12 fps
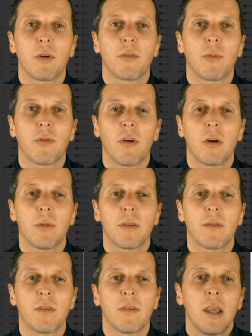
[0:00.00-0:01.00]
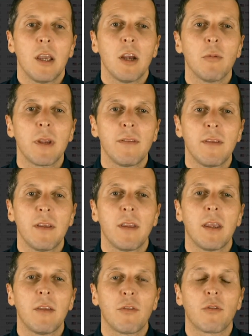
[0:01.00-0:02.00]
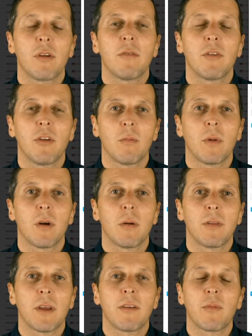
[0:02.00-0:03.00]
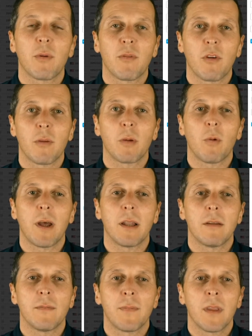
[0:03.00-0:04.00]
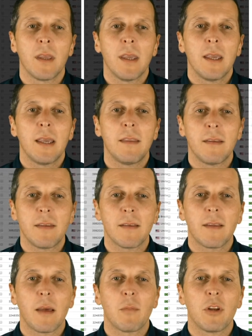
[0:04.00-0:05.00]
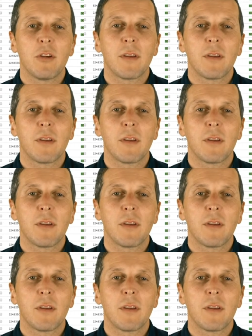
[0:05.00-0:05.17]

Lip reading: performance. Here we can see the history of a number that is performing well. In this example, you can